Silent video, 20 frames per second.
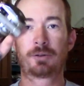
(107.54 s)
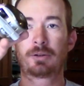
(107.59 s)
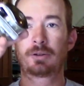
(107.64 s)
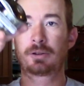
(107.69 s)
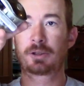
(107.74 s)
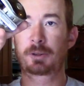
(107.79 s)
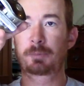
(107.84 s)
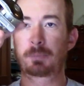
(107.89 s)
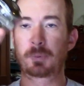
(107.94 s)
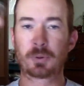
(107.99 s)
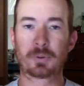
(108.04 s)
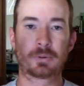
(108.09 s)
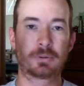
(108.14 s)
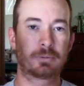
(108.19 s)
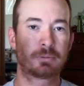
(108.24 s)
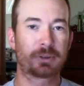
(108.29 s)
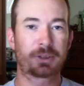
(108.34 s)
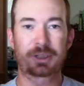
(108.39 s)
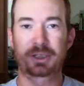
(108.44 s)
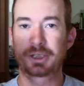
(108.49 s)

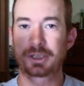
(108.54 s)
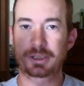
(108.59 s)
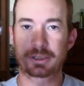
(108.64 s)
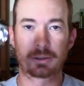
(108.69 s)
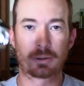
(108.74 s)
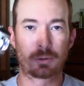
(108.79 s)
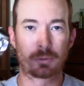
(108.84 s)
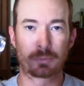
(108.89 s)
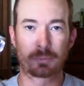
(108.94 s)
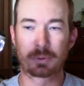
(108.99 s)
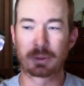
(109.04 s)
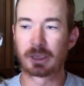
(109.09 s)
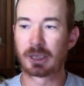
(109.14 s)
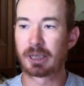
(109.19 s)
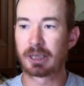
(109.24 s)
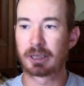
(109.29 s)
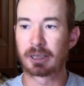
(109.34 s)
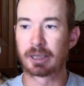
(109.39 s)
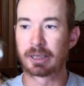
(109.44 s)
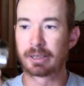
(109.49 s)
Spool, it's just the old one I
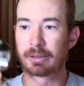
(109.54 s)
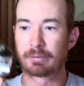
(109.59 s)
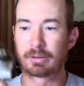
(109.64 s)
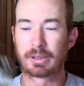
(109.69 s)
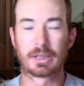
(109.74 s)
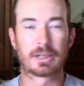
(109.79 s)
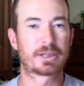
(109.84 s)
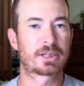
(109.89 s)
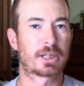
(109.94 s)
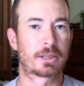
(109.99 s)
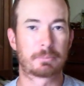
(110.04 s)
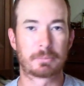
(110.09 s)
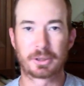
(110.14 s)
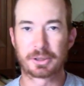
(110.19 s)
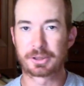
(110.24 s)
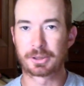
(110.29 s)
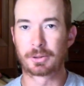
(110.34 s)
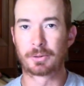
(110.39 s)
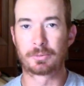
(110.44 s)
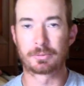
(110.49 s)
had laying around. It's got a
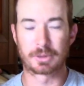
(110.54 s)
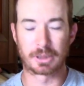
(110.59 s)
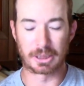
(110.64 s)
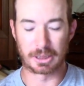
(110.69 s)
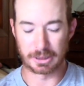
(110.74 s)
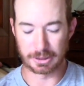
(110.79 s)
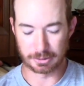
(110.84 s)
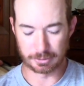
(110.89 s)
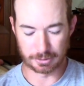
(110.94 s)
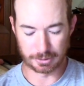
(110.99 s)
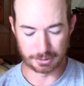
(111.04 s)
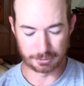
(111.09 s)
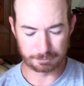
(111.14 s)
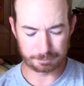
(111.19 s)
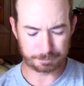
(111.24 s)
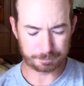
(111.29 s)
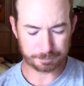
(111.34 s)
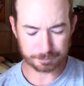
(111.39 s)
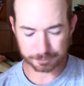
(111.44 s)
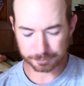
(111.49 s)
bunch of old line on it
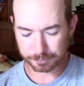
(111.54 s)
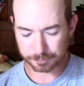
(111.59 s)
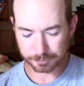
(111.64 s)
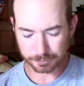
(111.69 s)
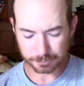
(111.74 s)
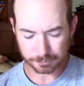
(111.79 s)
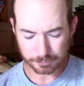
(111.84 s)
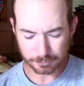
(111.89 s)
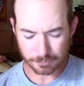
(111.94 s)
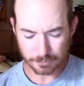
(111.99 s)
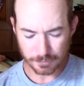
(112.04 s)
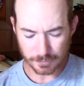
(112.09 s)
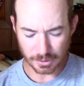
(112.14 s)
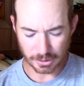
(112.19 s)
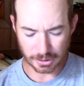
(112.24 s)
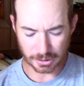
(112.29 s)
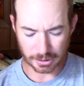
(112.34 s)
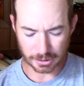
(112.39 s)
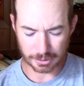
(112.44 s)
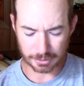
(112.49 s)

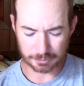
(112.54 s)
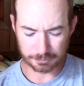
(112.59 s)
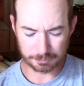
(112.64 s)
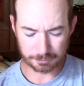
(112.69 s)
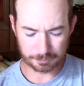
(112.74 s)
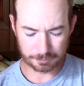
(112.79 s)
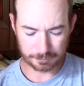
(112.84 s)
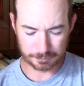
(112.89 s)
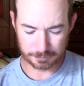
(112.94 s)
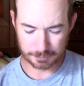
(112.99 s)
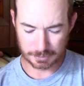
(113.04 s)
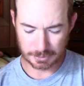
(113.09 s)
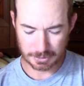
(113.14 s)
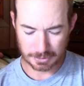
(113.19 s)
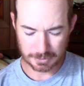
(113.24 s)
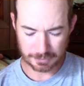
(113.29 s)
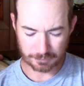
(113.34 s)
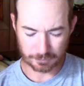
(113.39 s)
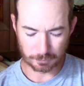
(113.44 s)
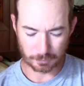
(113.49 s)

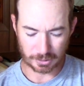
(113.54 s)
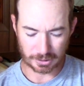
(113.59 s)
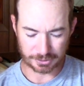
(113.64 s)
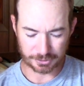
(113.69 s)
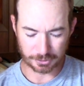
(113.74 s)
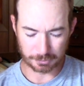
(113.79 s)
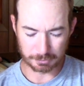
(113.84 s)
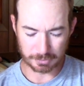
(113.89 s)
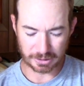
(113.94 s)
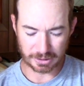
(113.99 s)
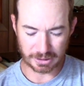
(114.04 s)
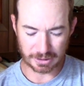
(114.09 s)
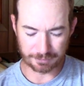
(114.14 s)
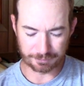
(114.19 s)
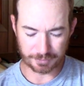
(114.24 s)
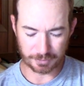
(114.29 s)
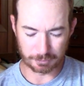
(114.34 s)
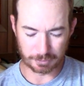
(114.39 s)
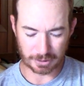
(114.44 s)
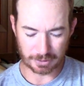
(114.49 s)
from when I took my
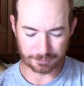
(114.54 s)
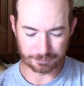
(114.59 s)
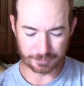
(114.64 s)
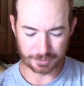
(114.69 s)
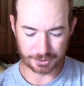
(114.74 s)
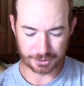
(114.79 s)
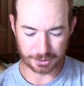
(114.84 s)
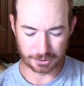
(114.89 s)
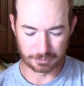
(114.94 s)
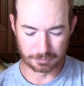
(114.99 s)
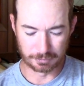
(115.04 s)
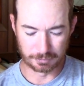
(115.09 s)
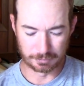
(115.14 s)
nephew out fishing.